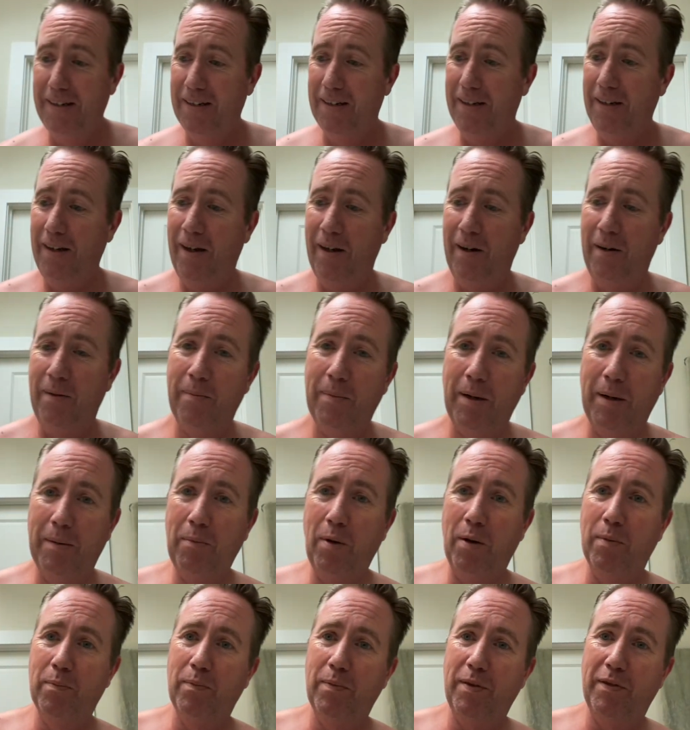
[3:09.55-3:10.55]
I don't know, my
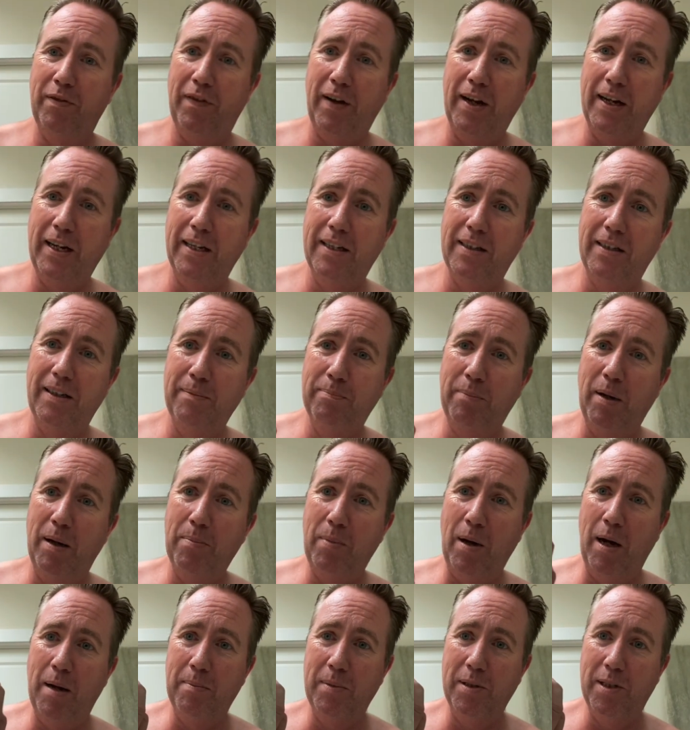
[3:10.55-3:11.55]
mom, if I get bit
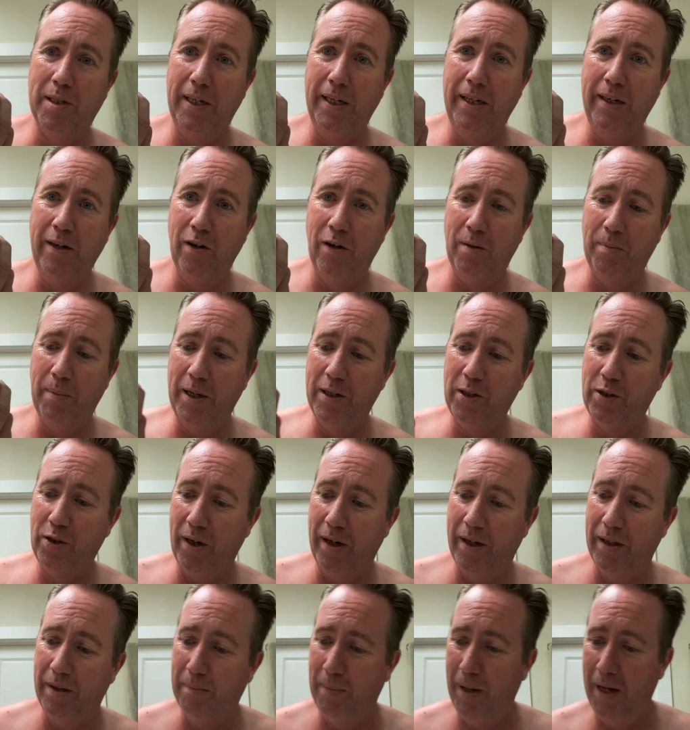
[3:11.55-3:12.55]
by a mosquito, I might
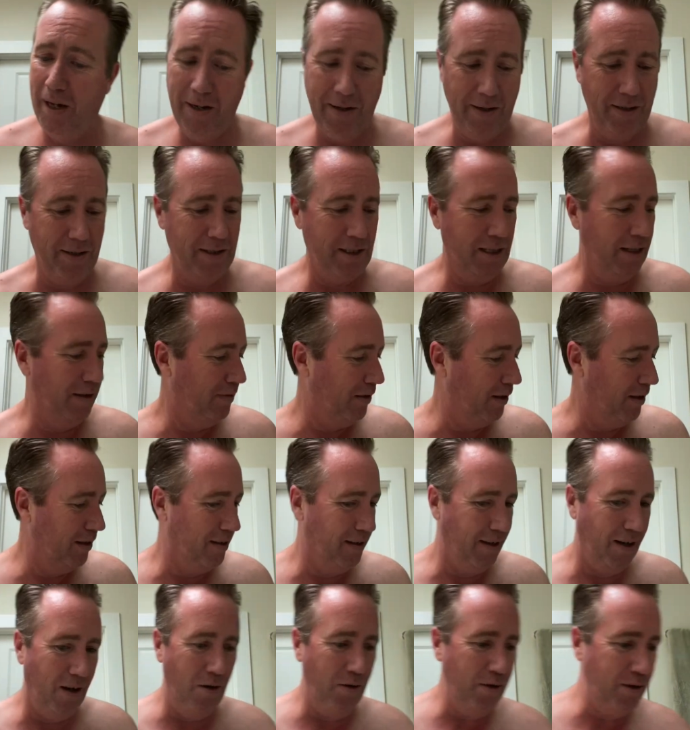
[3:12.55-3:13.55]
try the modern see if it
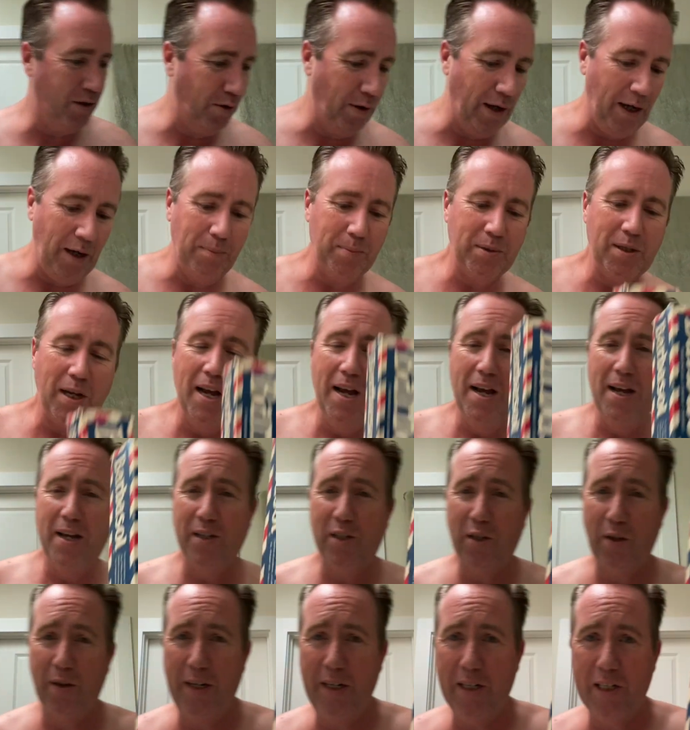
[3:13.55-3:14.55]
also helps.
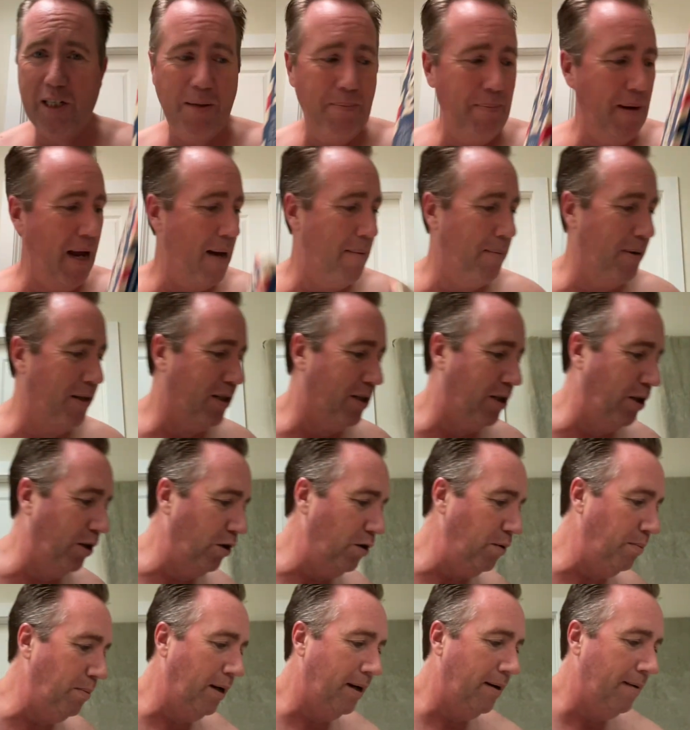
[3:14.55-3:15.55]
So there's the mammoth
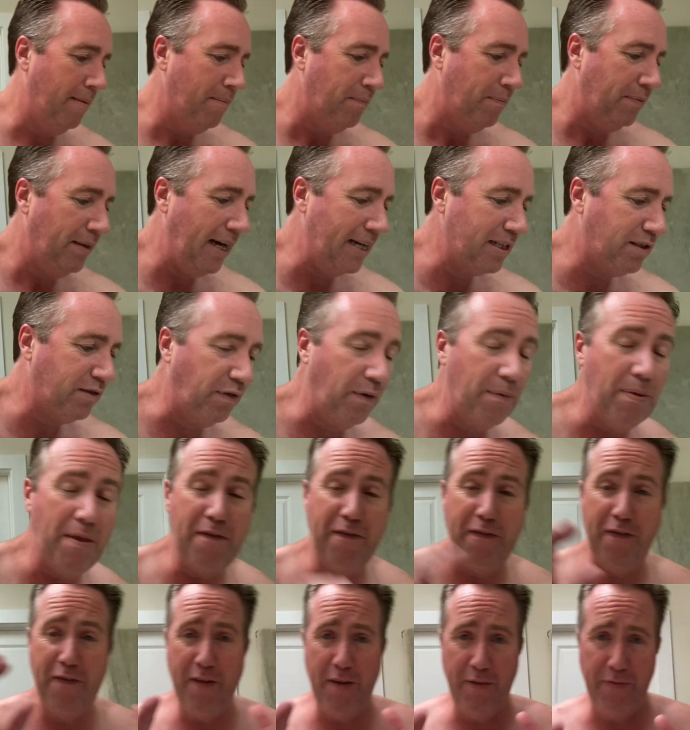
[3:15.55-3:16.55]
tube. That's from the
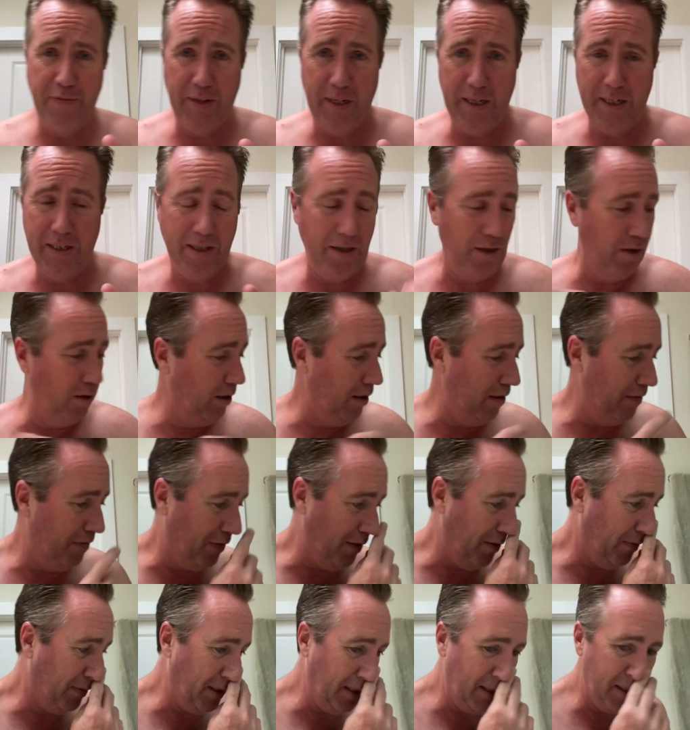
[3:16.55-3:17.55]
50s, the early
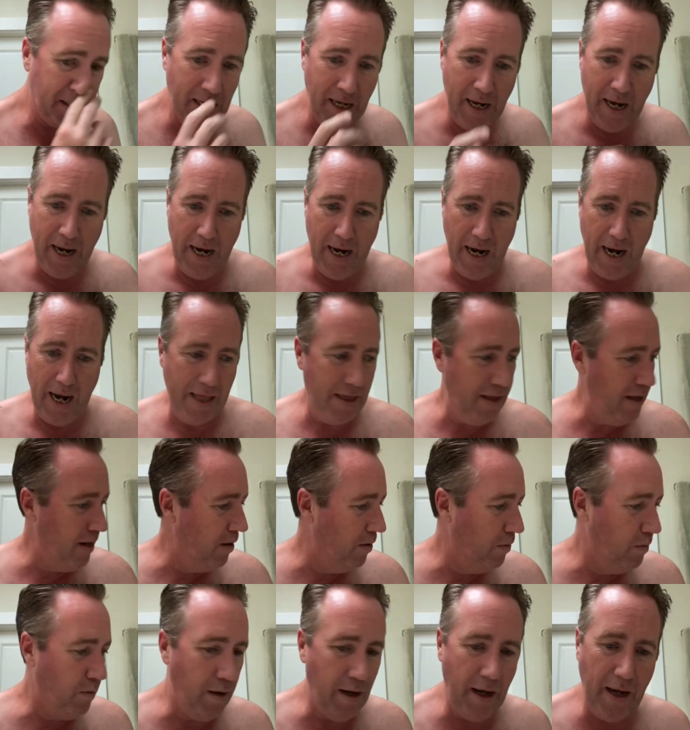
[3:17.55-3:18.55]
50s. And
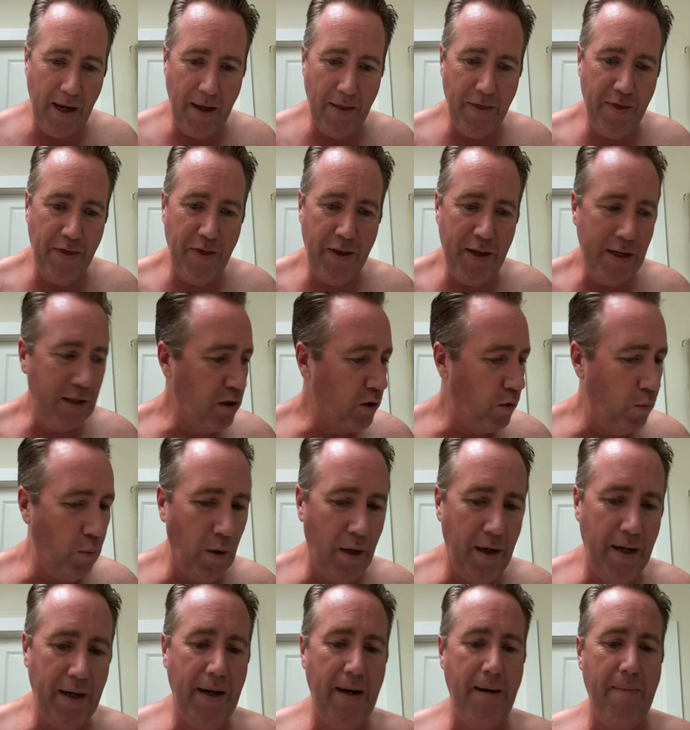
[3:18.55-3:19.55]
then uh, this
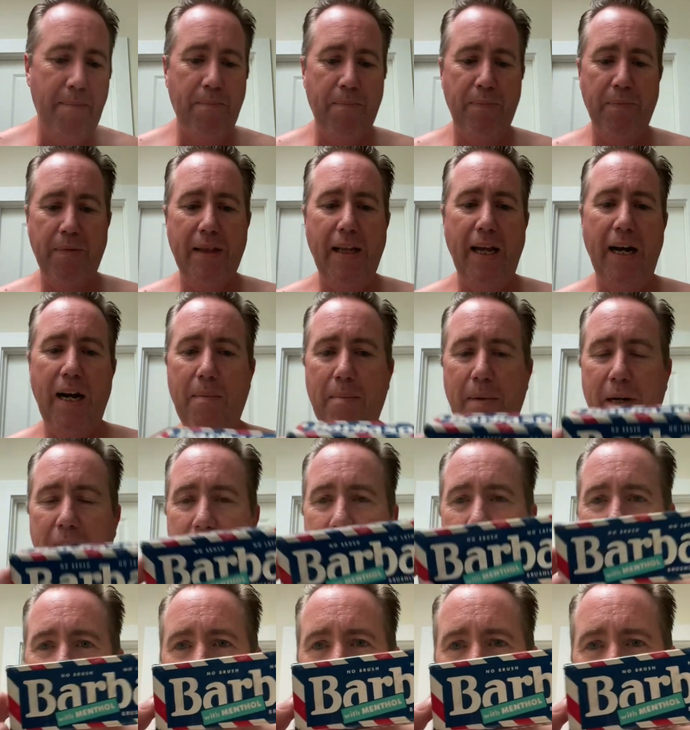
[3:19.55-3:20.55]
one that I'm going to
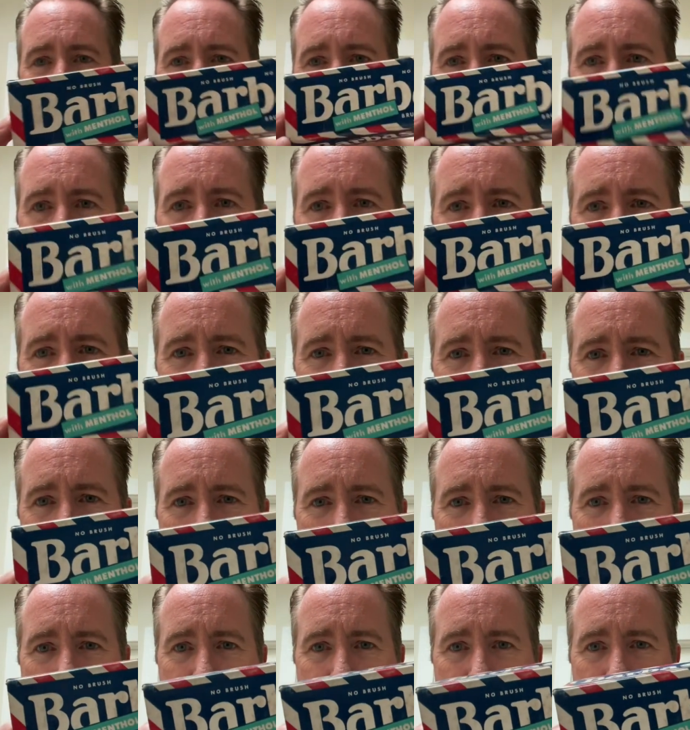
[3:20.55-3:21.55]
use is probably from the
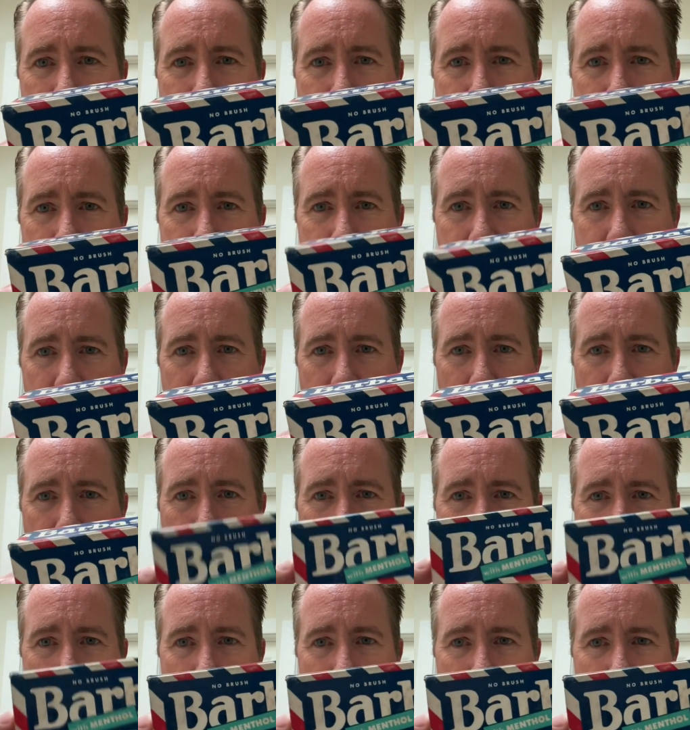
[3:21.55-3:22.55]
60s,
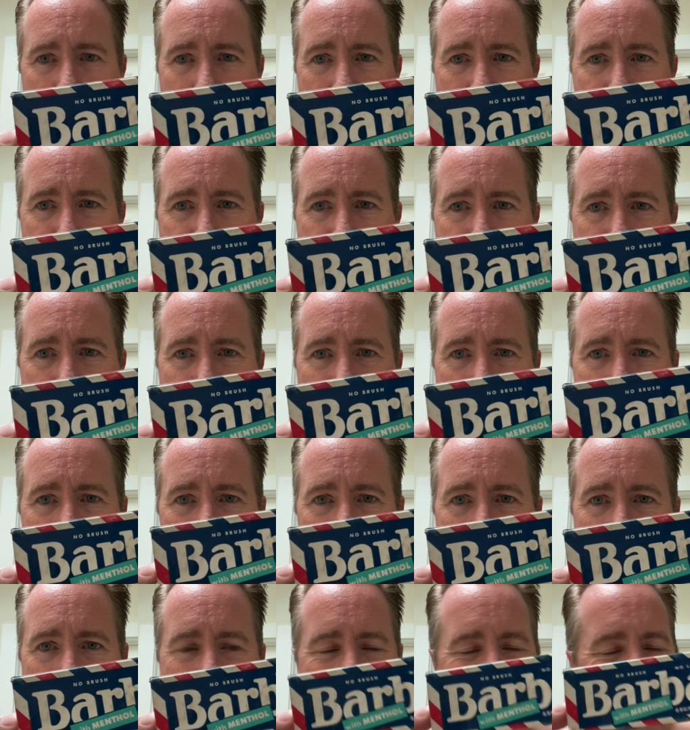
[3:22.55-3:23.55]
maybe the late
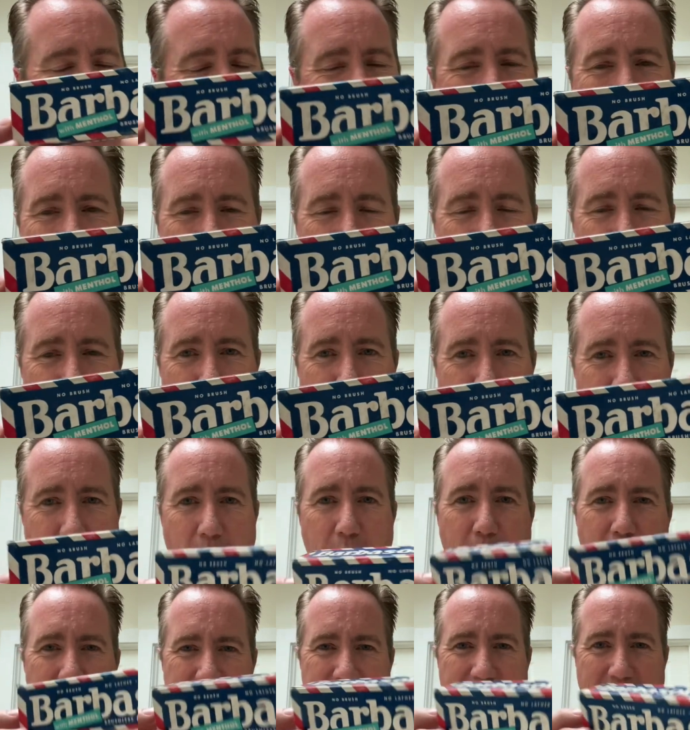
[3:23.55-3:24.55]
50s. I'm not sure. I
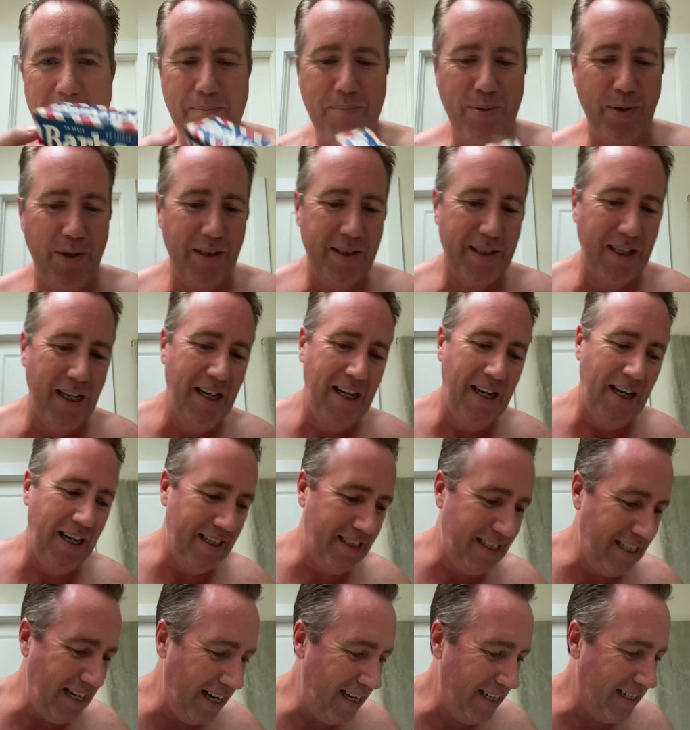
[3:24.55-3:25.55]
wish they'd put a
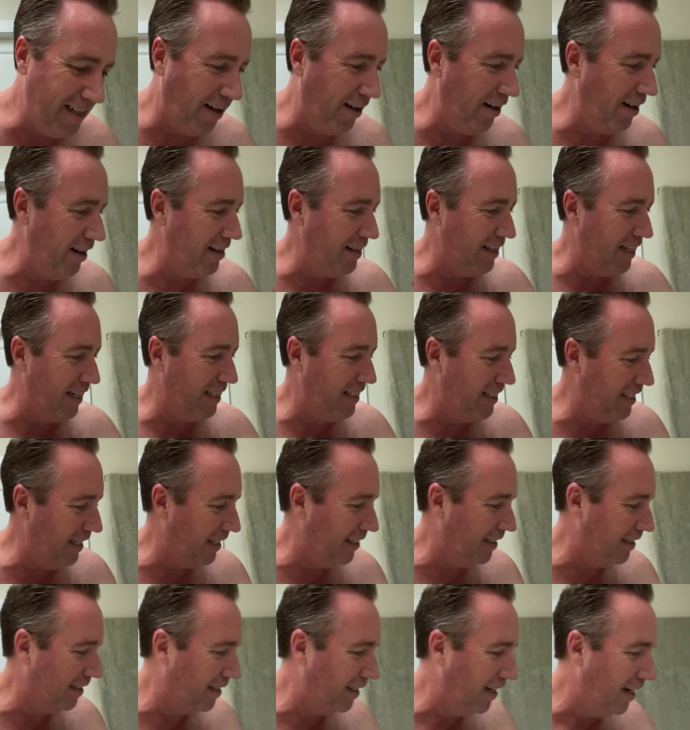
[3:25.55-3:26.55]
date on it. They
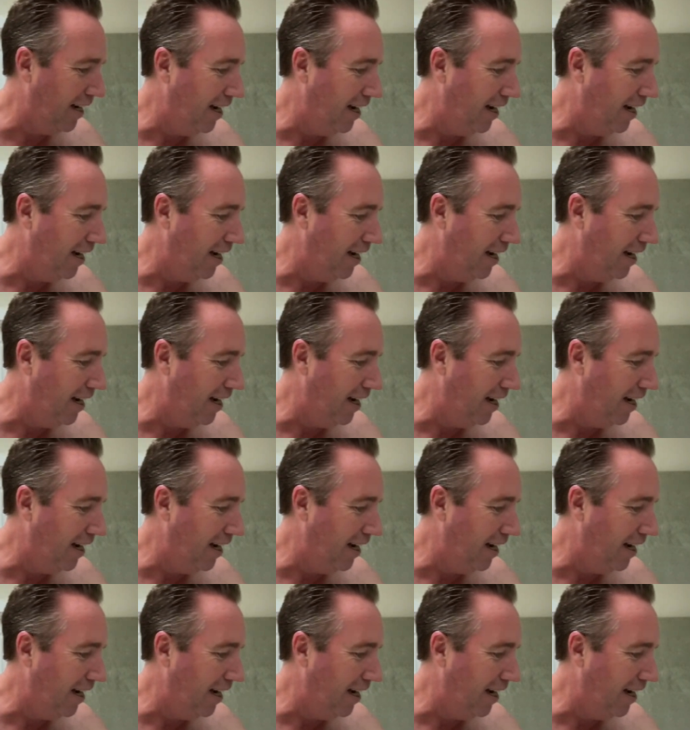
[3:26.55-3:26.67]
didn't.